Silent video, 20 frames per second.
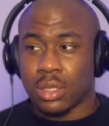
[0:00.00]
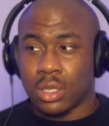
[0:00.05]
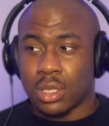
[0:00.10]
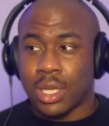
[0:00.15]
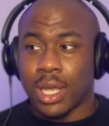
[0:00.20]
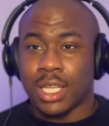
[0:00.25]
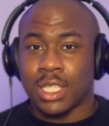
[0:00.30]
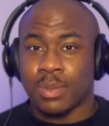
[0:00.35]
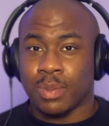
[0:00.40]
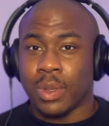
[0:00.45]

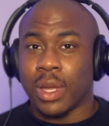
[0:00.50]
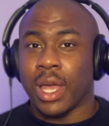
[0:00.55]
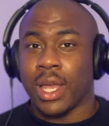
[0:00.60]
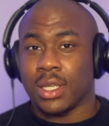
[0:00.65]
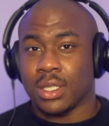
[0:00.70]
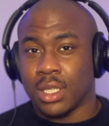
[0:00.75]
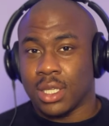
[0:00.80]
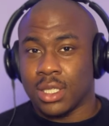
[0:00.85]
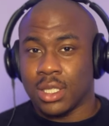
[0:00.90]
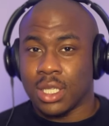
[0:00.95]
takes
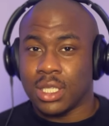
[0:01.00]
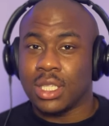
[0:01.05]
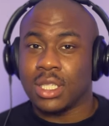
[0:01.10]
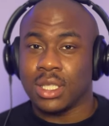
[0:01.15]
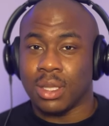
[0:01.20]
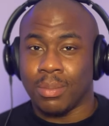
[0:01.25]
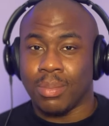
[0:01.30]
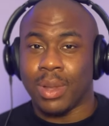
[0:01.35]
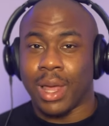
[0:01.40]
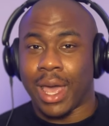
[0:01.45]
place. Is this is
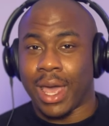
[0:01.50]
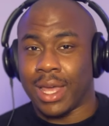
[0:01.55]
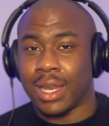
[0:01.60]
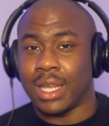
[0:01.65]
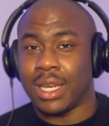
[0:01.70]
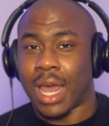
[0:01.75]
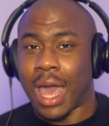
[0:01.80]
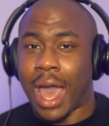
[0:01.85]
the plan in